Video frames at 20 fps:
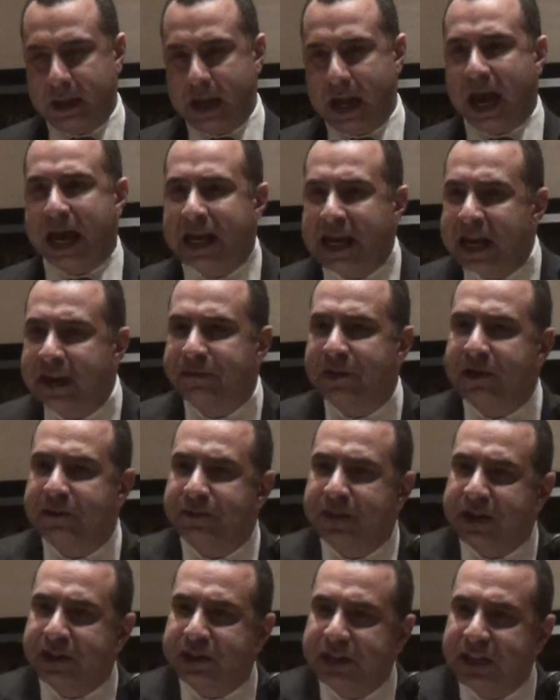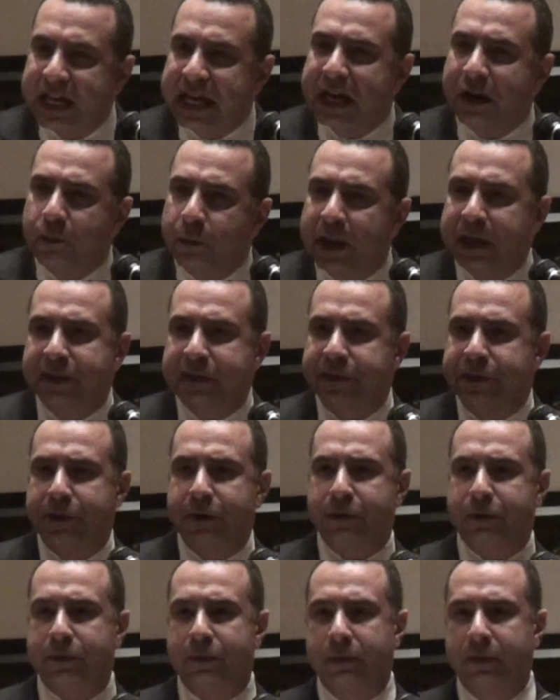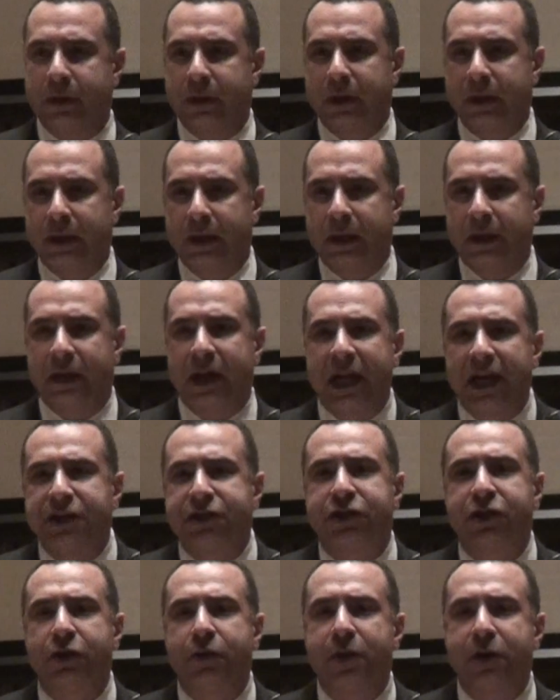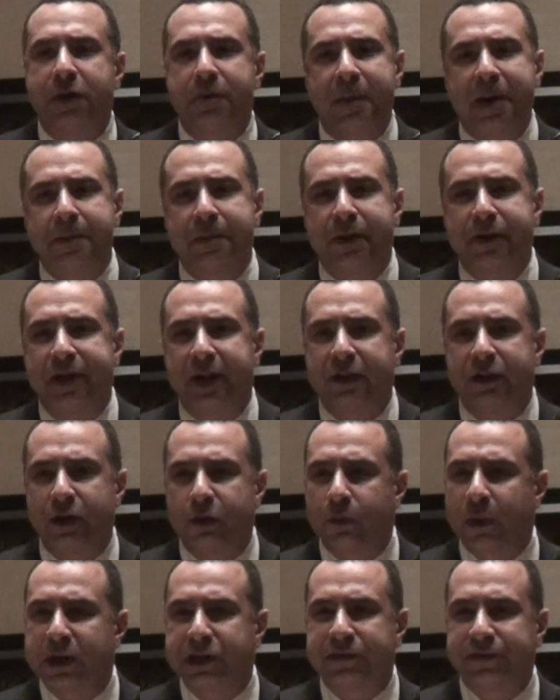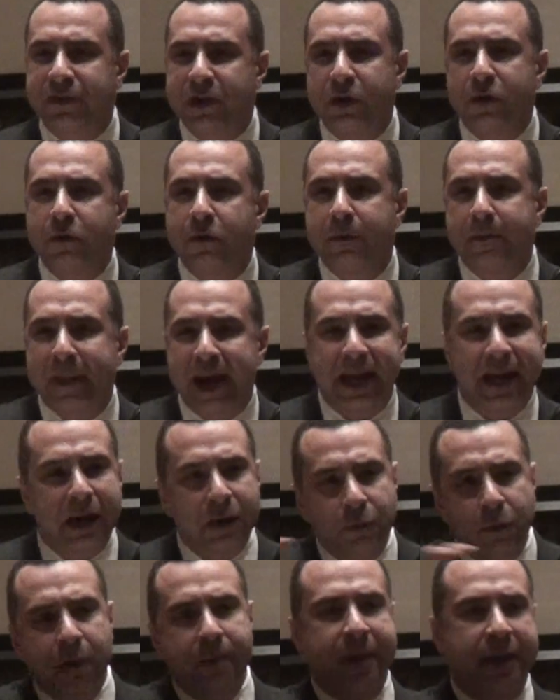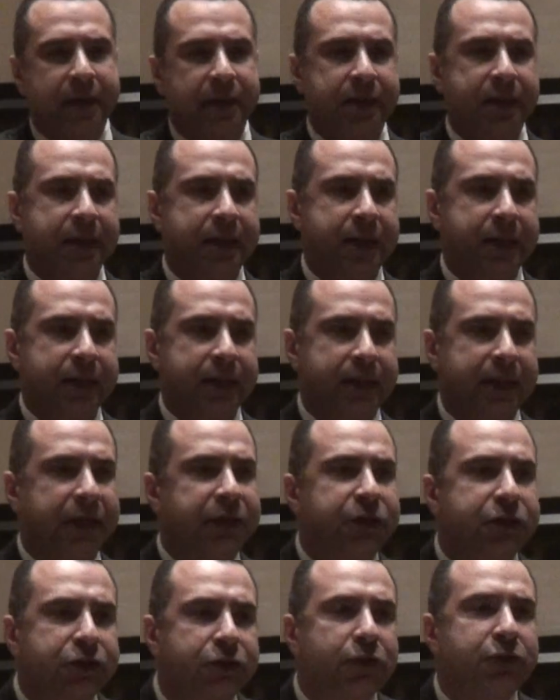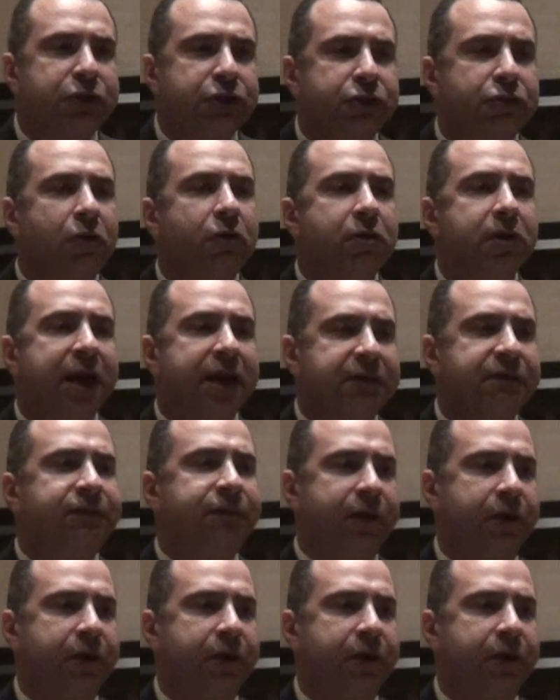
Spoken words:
And even if this deal went through, history will remember that there was few men and women that stood strong and